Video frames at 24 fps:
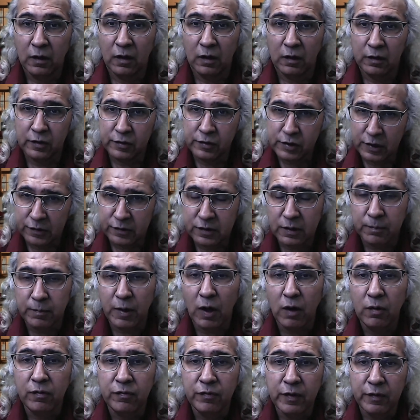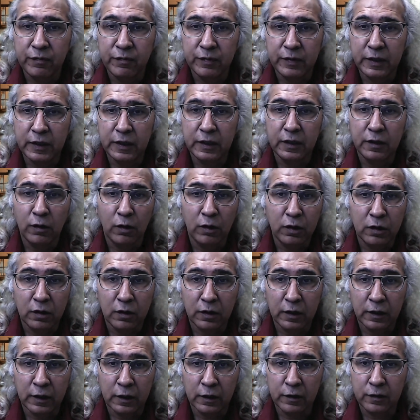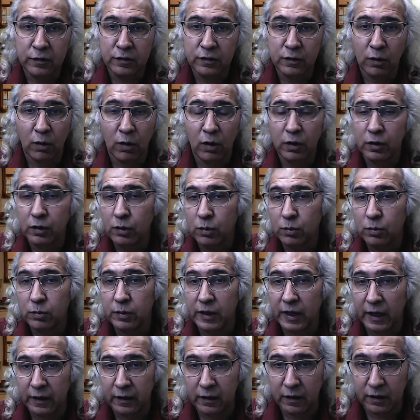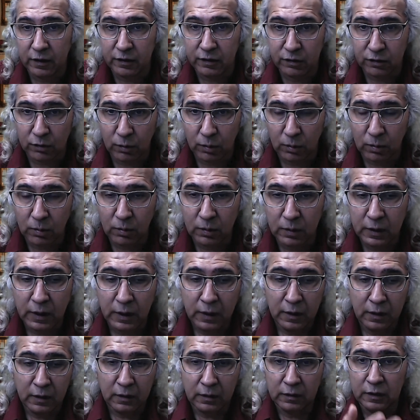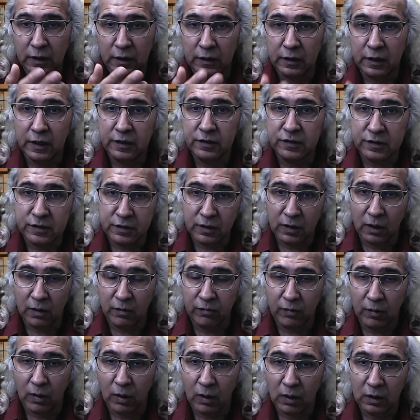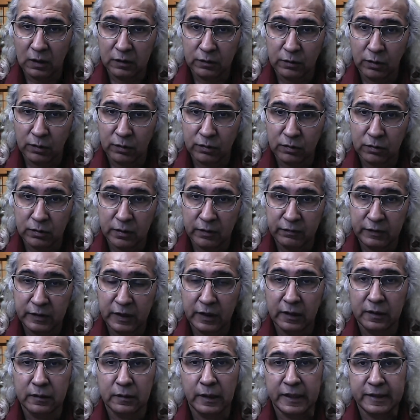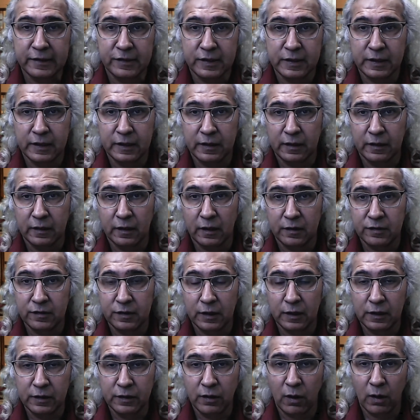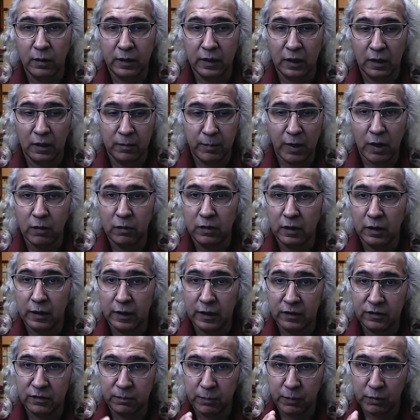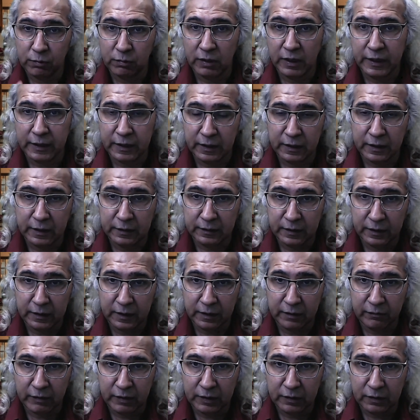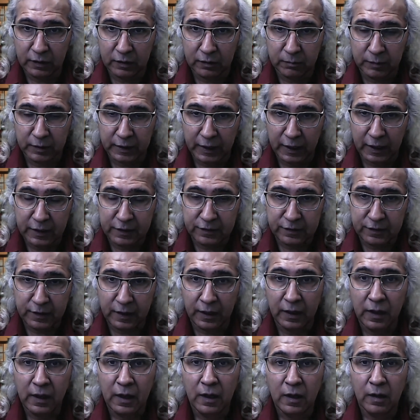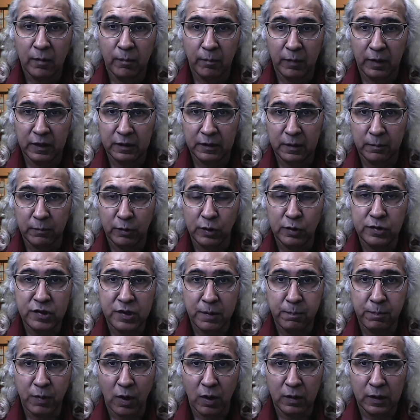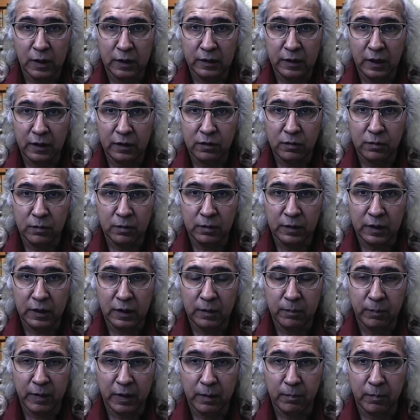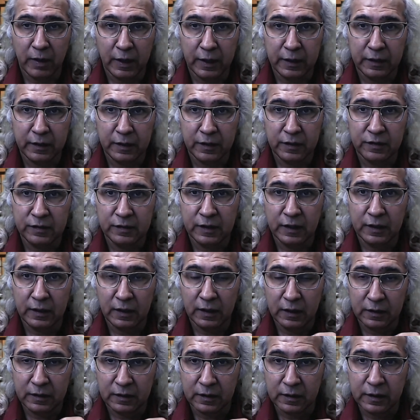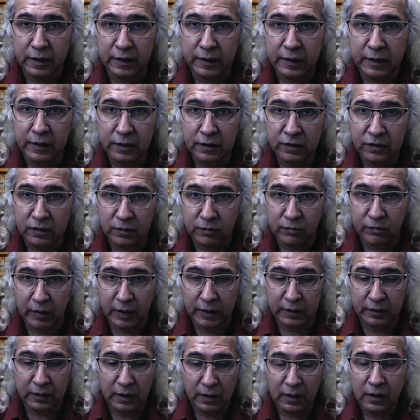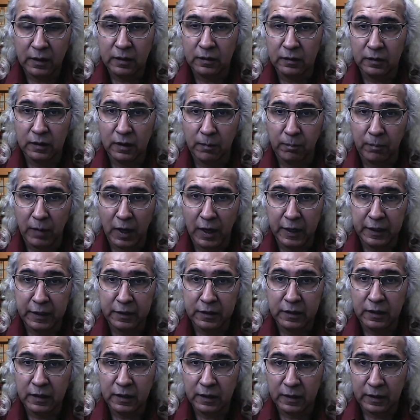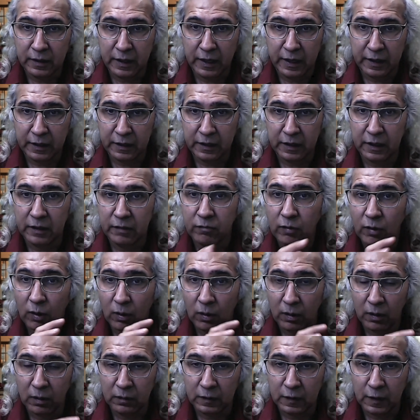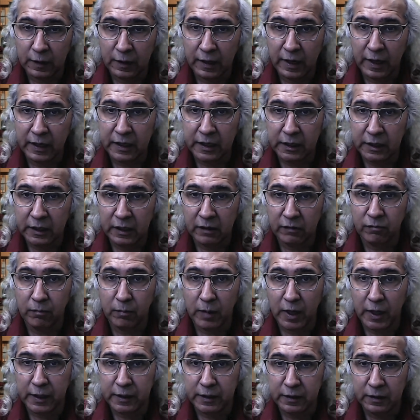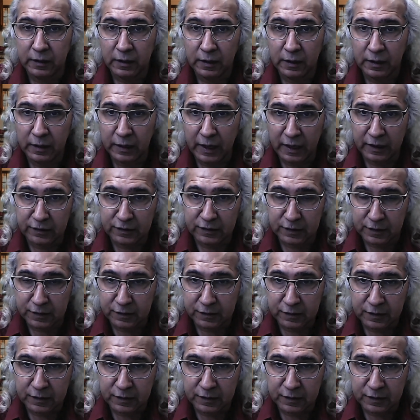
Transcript: just about 15 or years or two decades old, the list of all those who have theorized it and are still talking about is provided in the David Herman essay. But the most important thing to keep in mind is that it deals with the mind narrative or the narrative mind nexus.